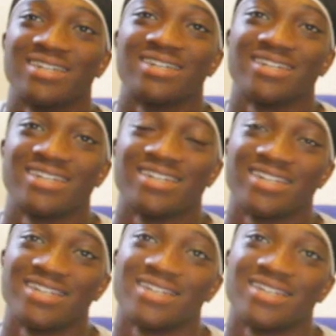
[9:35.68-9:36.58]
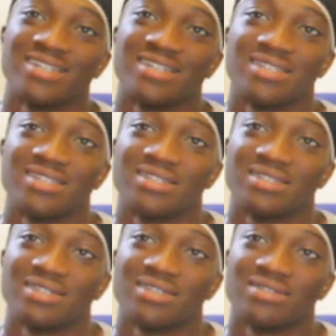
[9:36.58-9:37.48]

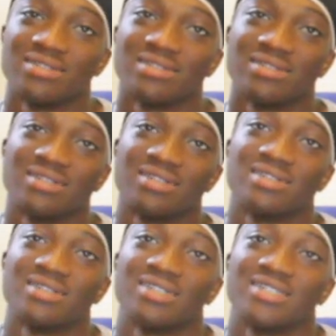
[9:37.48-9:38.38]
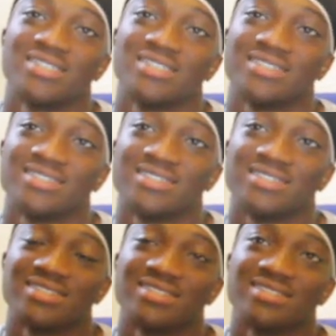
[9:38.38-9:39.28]

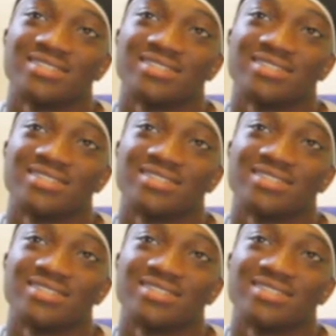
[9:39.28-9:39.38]
No words are spoken by the person on screen.